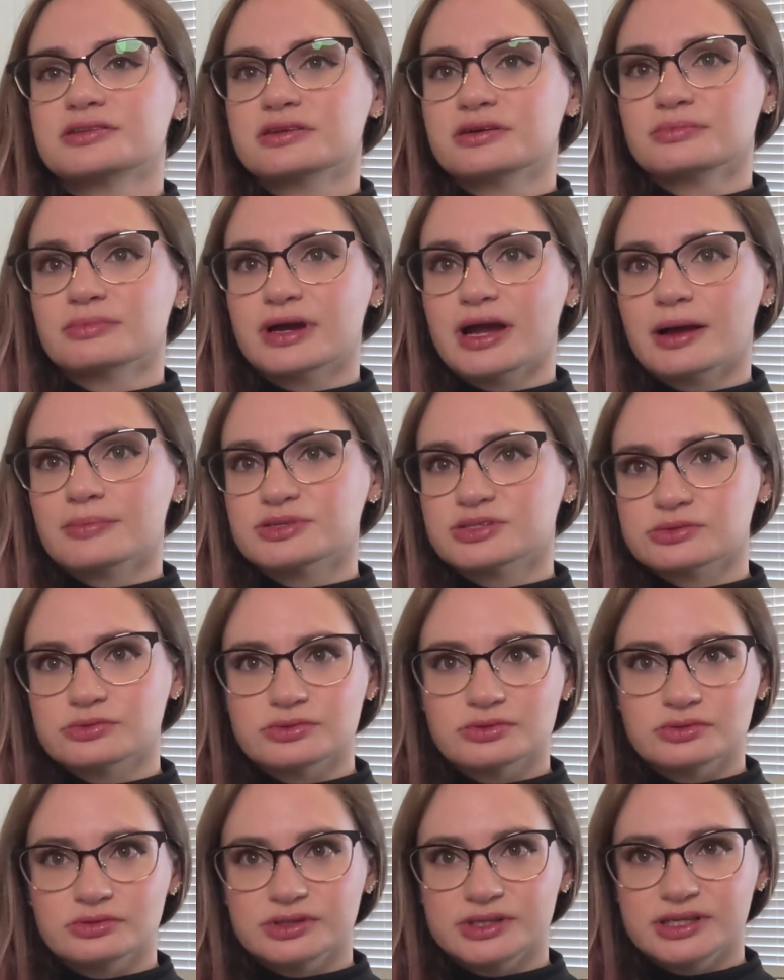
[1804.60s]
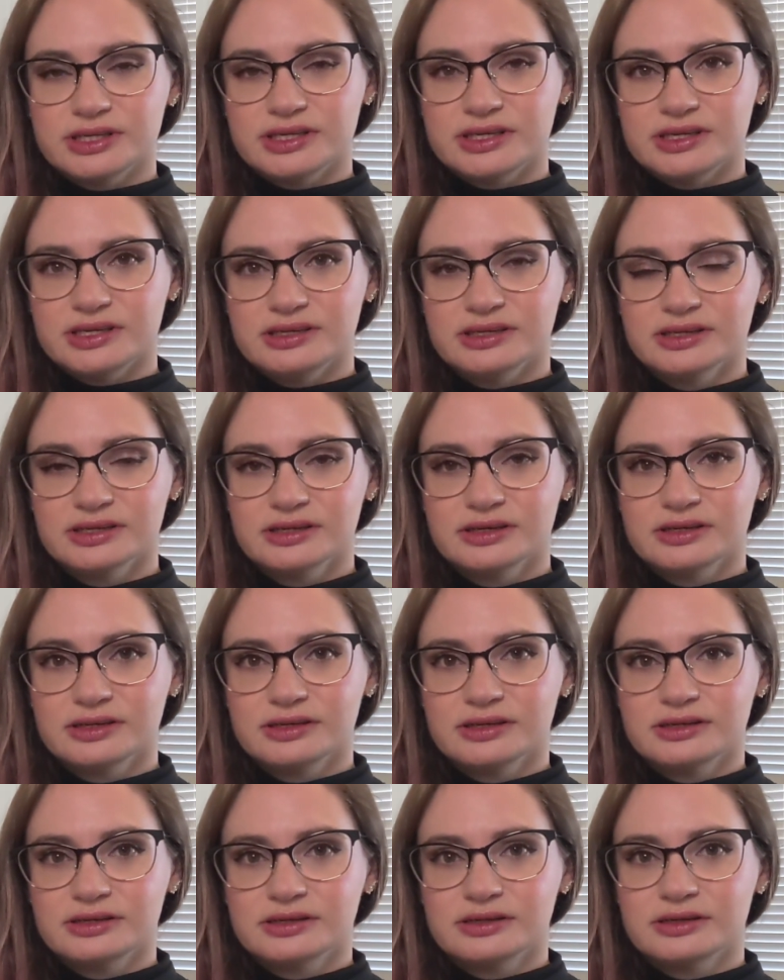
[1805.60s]
on them. I absolutely
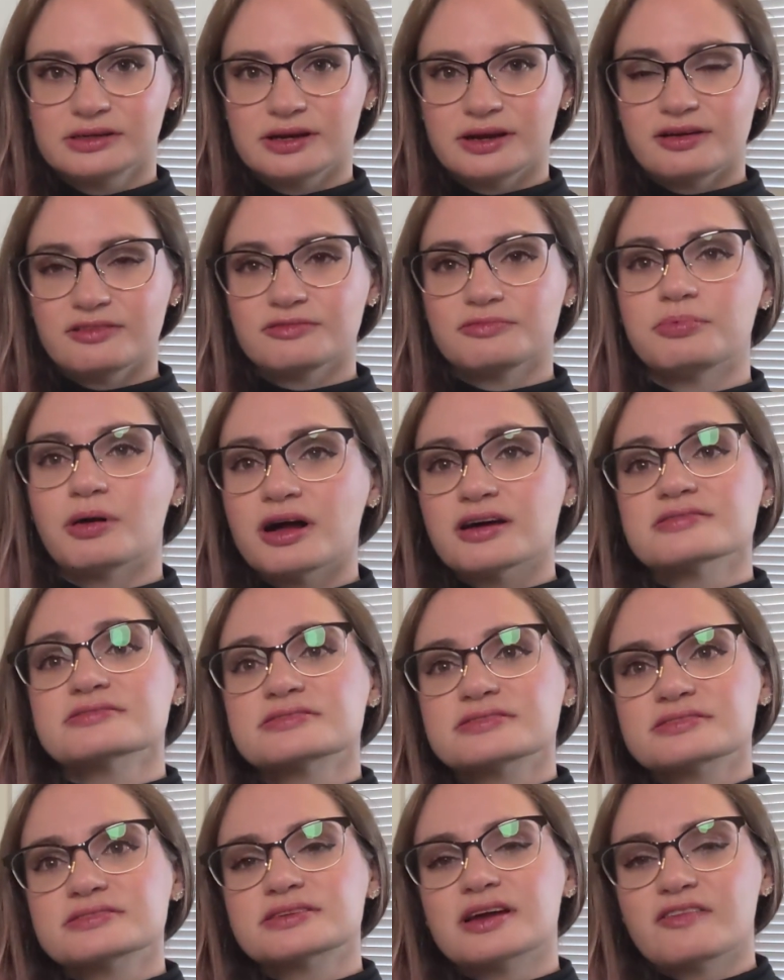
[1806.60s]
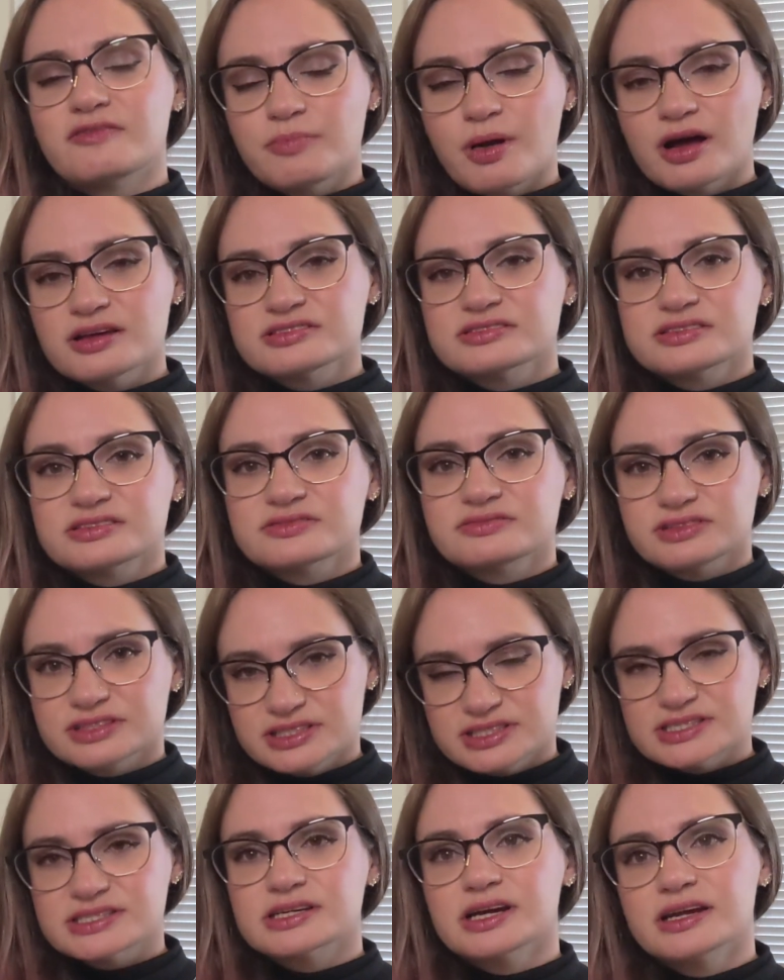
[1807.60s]
have
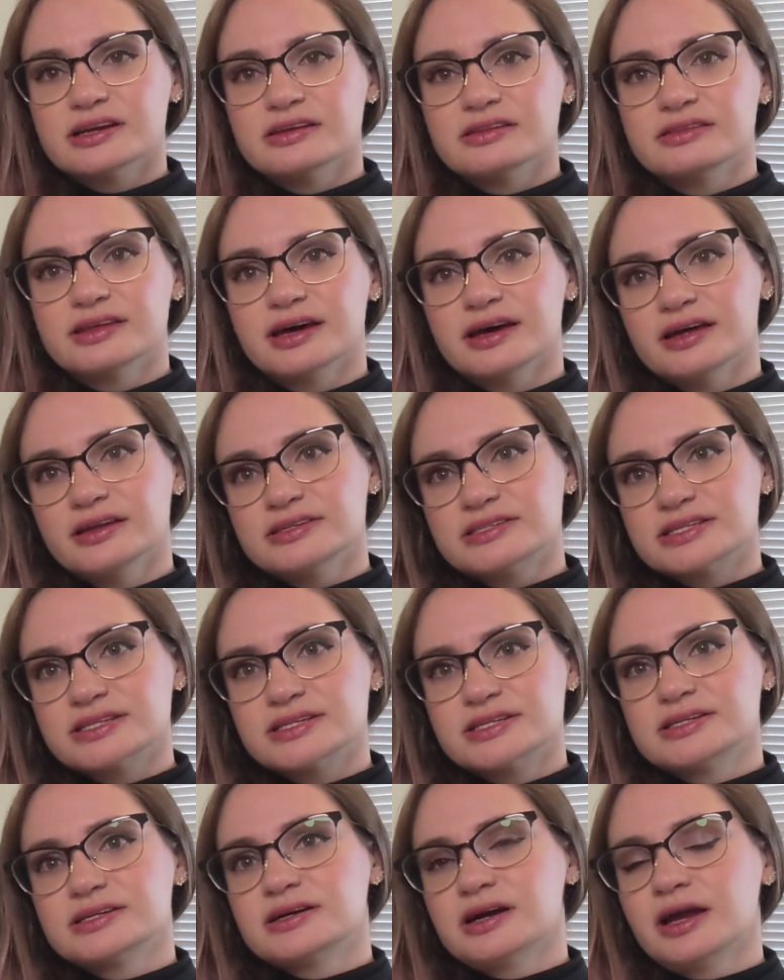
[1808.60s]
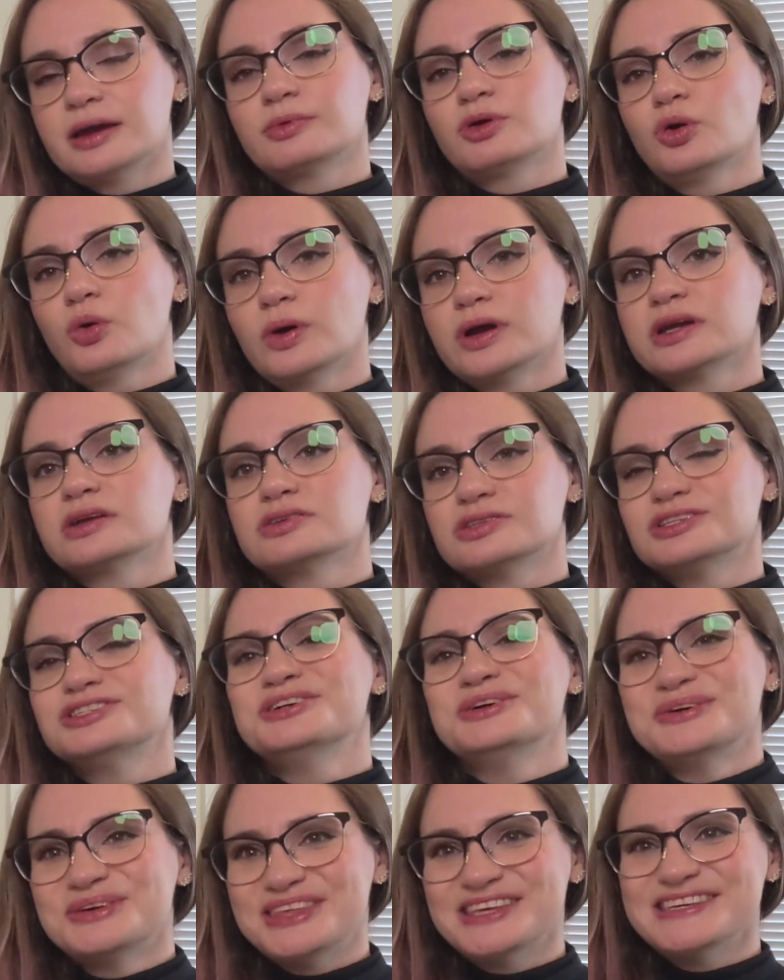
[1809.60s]
positively decided that I'm going to
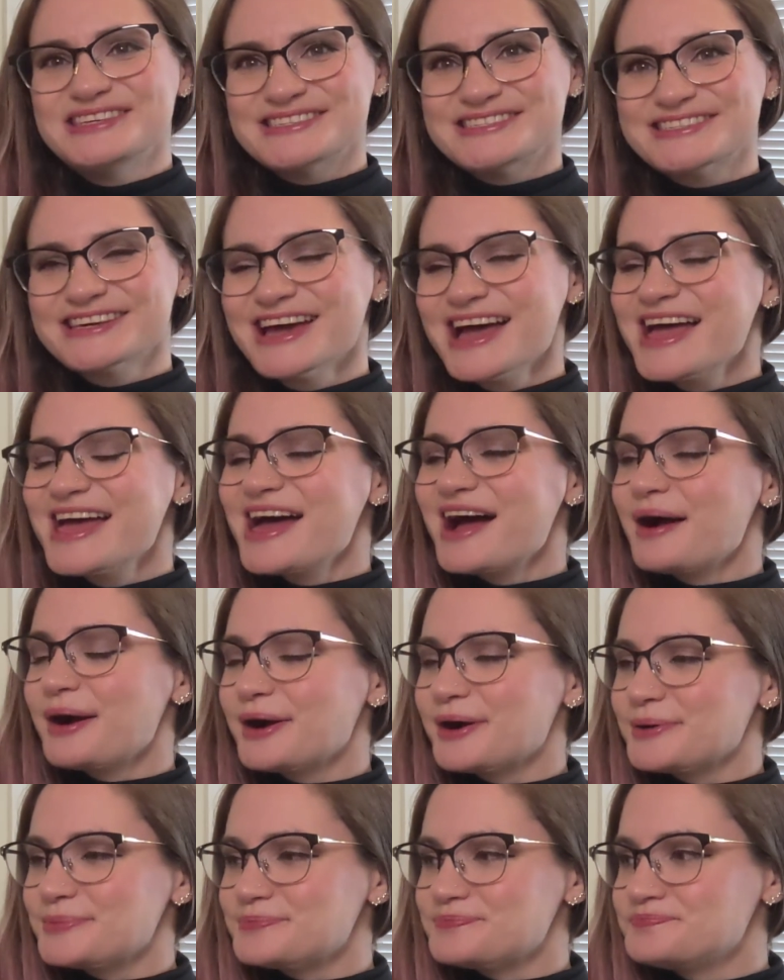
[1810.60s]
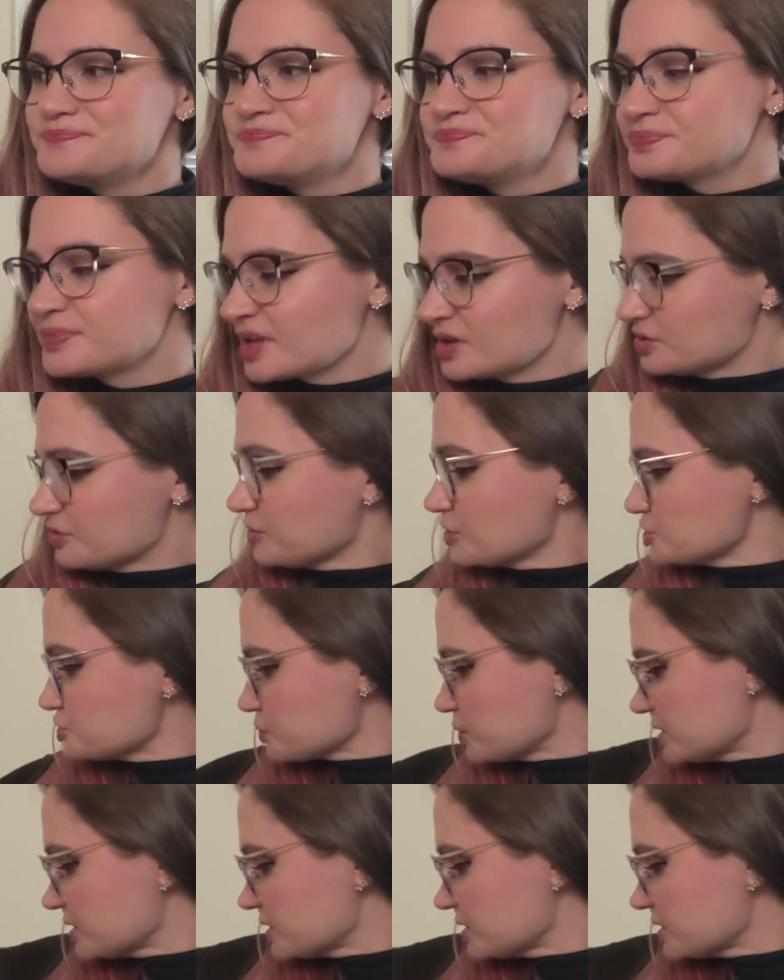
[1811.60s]
do these. The first